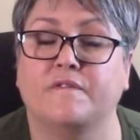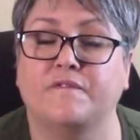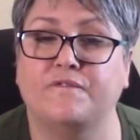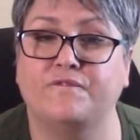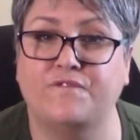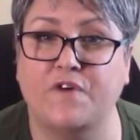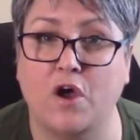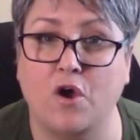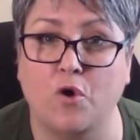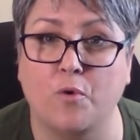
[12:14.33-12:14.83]

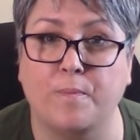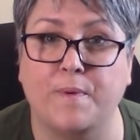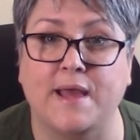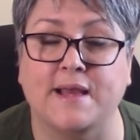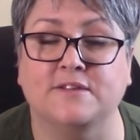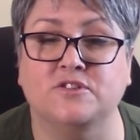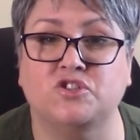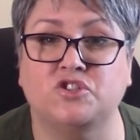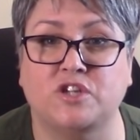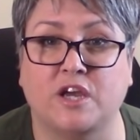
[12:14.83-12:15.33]
FOAP
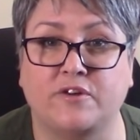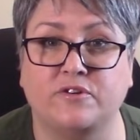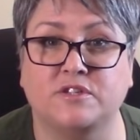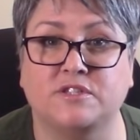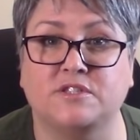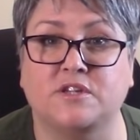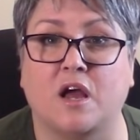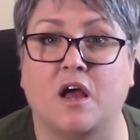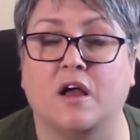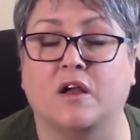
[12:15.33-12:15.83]
and
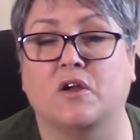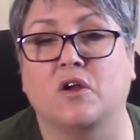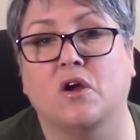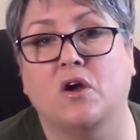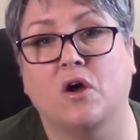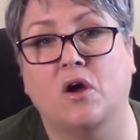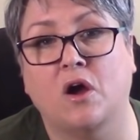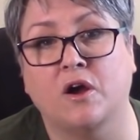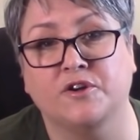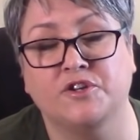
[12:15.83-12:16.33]
Shutterstock
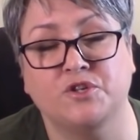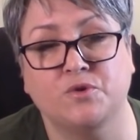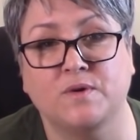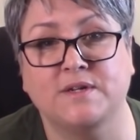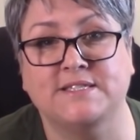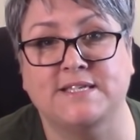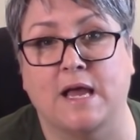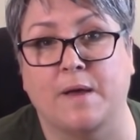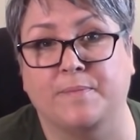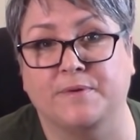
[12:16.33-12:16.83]
are two
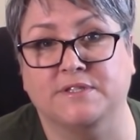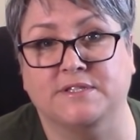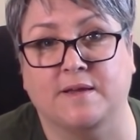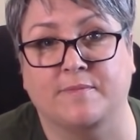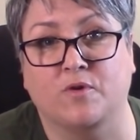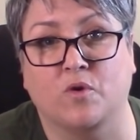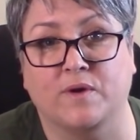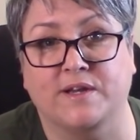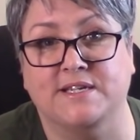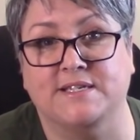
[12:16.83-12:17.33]
examples
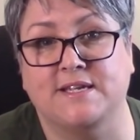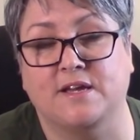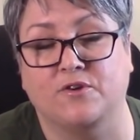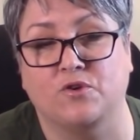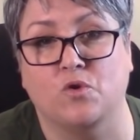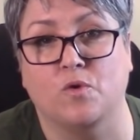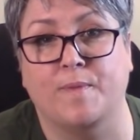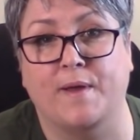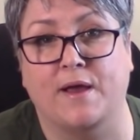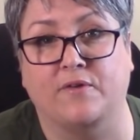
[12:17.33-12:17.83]
I'm going to tell
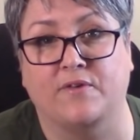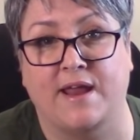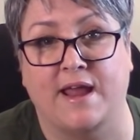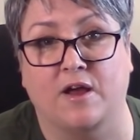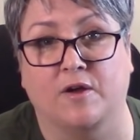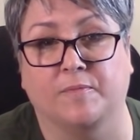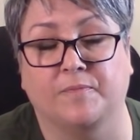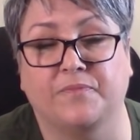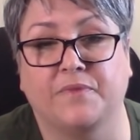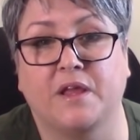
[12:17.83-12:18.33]
you about
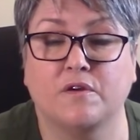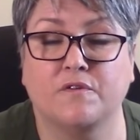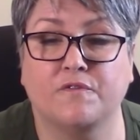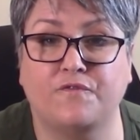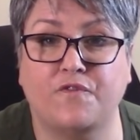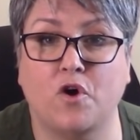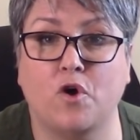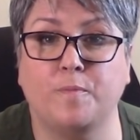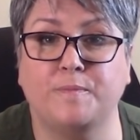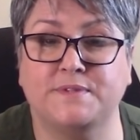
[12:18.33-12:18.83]
now.
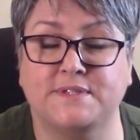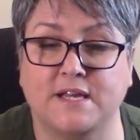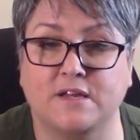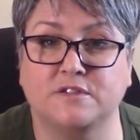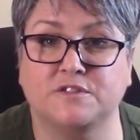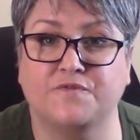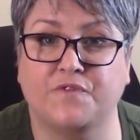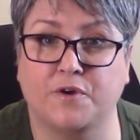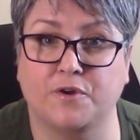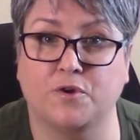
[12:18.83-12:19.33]
FOAP
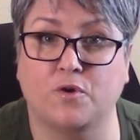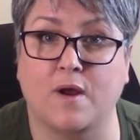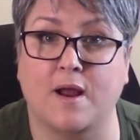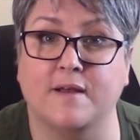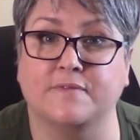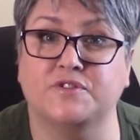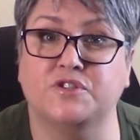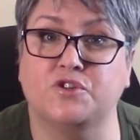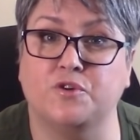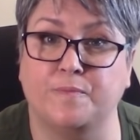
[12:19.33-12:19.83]
sells
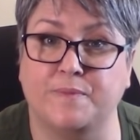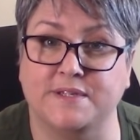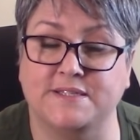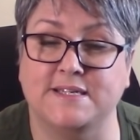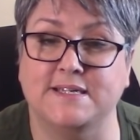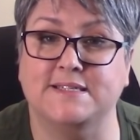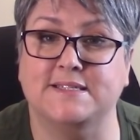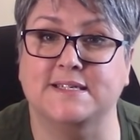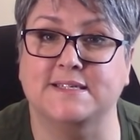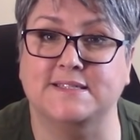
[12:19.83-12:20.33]
photographs to
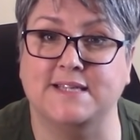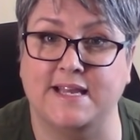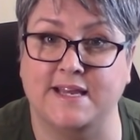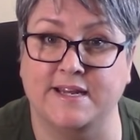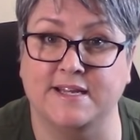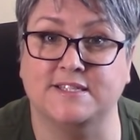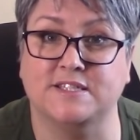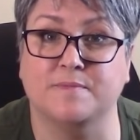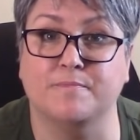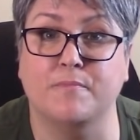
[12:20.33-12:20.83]
businesses in
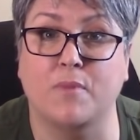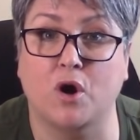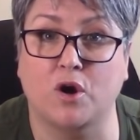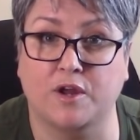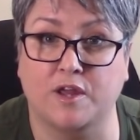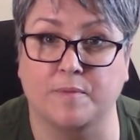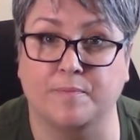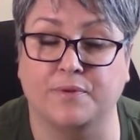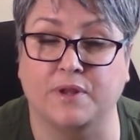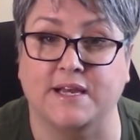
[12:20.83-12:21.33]
its
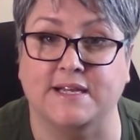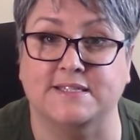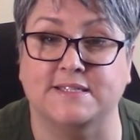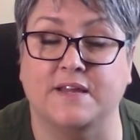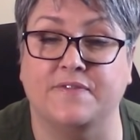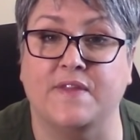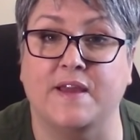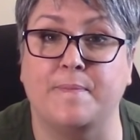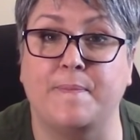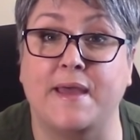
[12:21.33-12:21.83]
marketplace
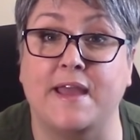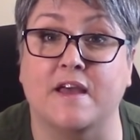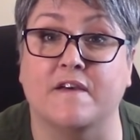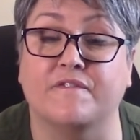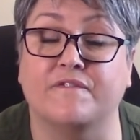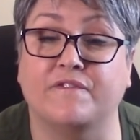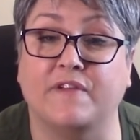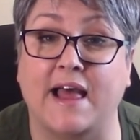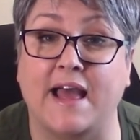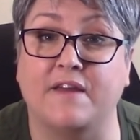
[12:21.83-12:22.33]
and they pay a
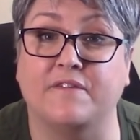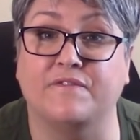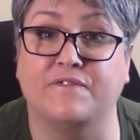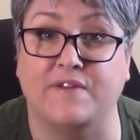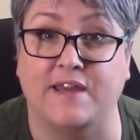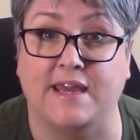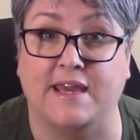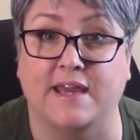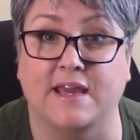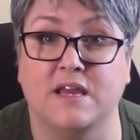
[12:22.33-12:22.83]
flat
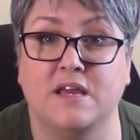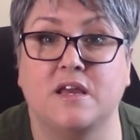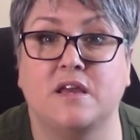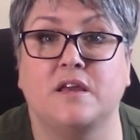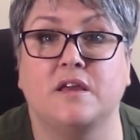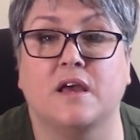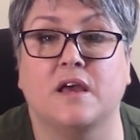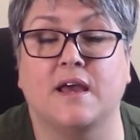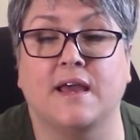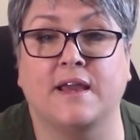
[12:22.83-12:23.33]
fee.
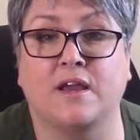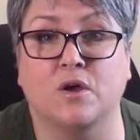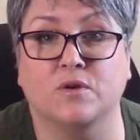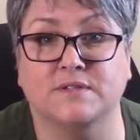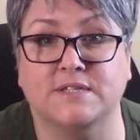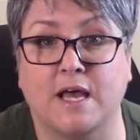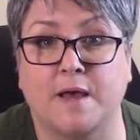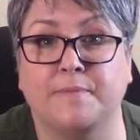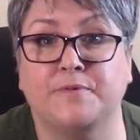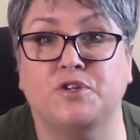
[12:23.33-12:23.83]
It
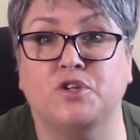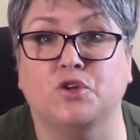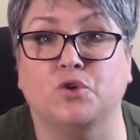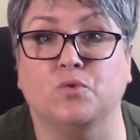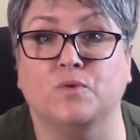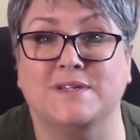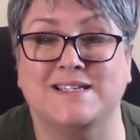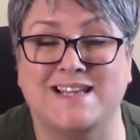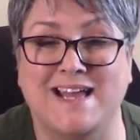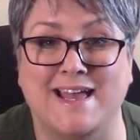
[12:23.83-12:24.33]
goes up
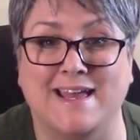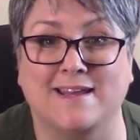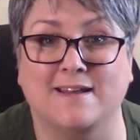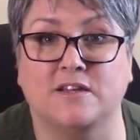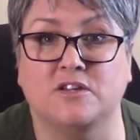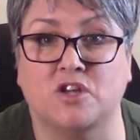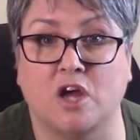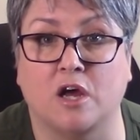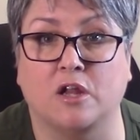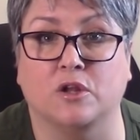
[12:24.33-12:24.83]
to
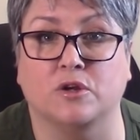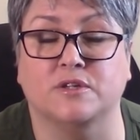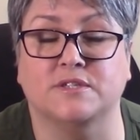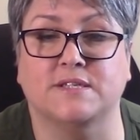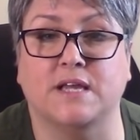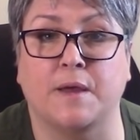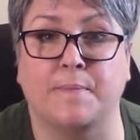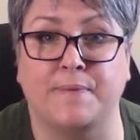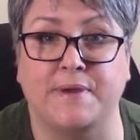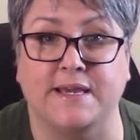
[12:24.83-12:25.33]

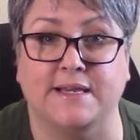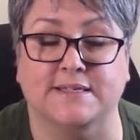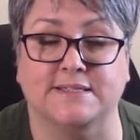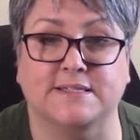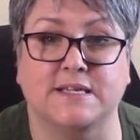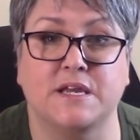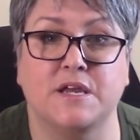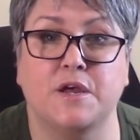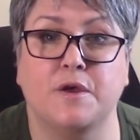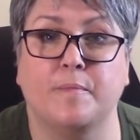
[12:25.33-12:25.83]
$10 a
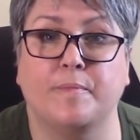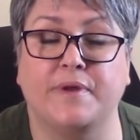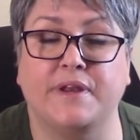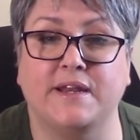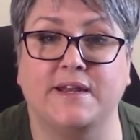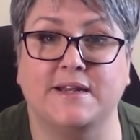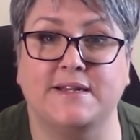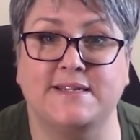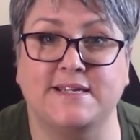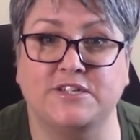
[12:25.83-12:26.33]
piece. But
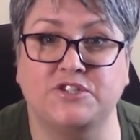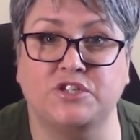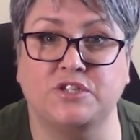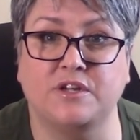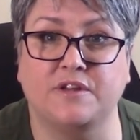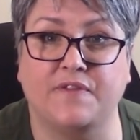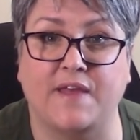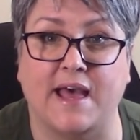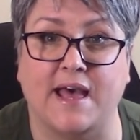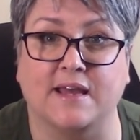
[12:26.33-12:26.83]
in addition
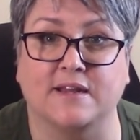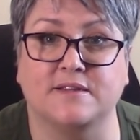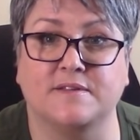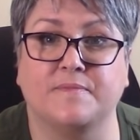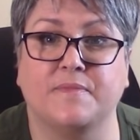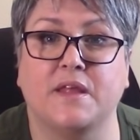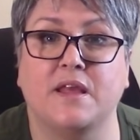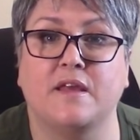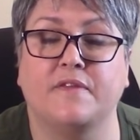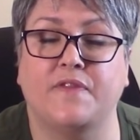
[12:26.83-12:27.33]
to that,
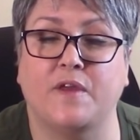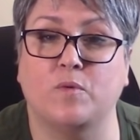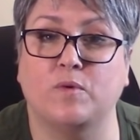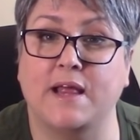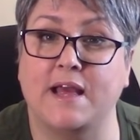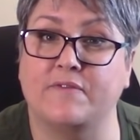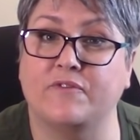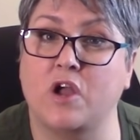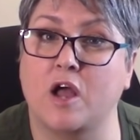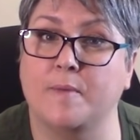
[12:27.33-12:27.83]
they will
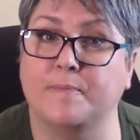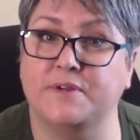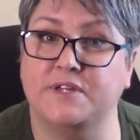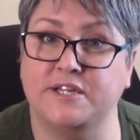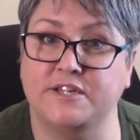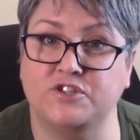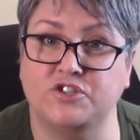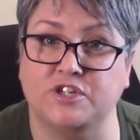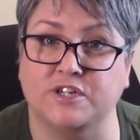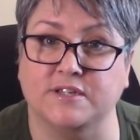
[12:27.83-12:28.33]
have
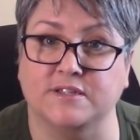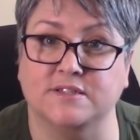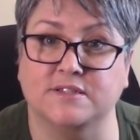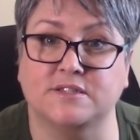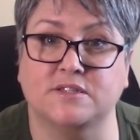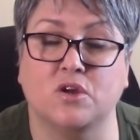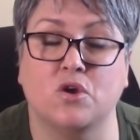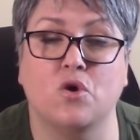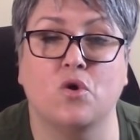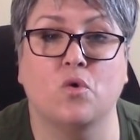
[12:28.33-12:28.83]

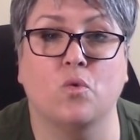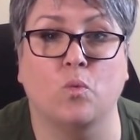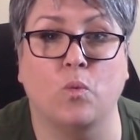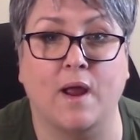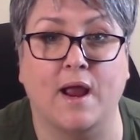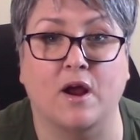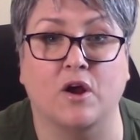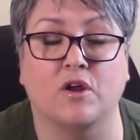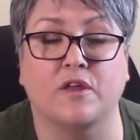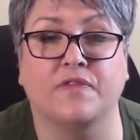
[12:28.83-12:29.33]
competitions
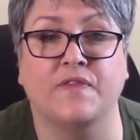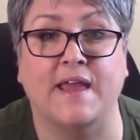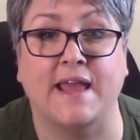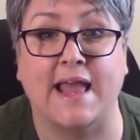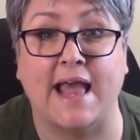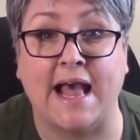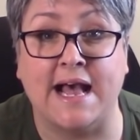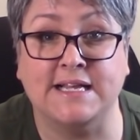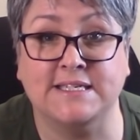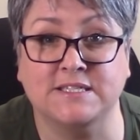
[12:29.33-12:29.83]
where
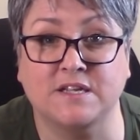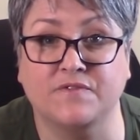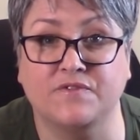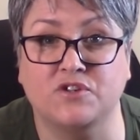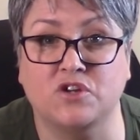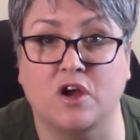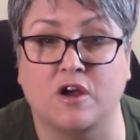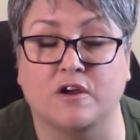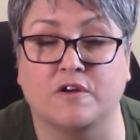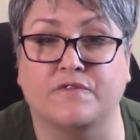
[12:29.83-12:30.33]
they ask
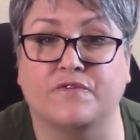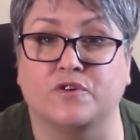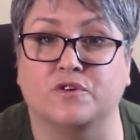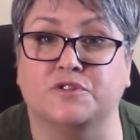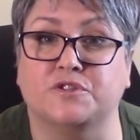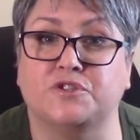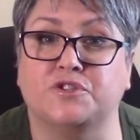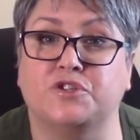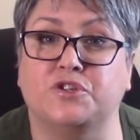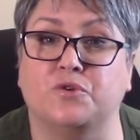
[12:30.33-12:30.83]

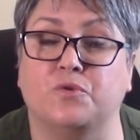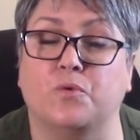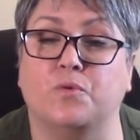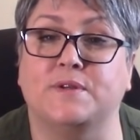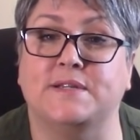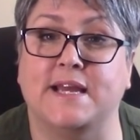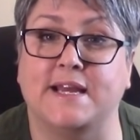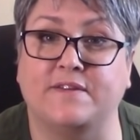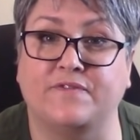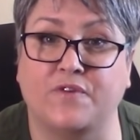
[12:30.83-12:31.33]
photographers to
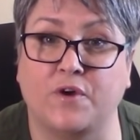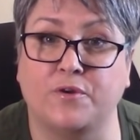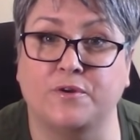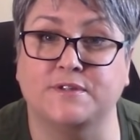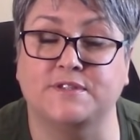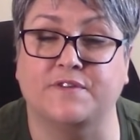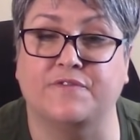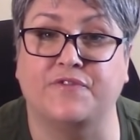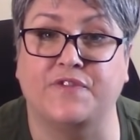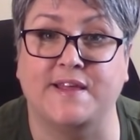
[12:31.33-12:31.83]
take
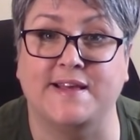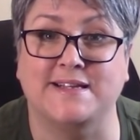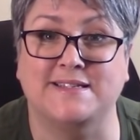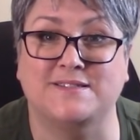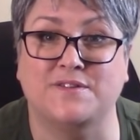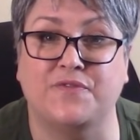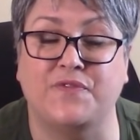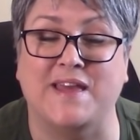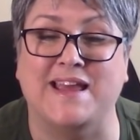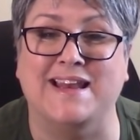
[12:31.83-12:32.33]
photos of things
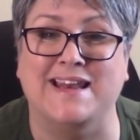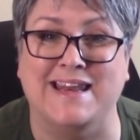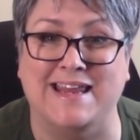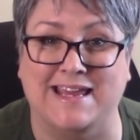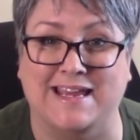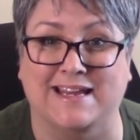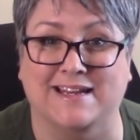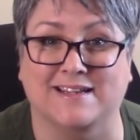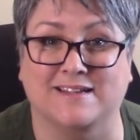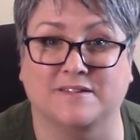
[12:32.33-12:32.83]
that they
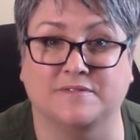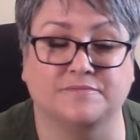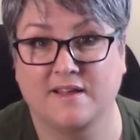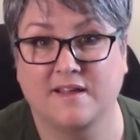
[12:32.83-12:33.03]
need.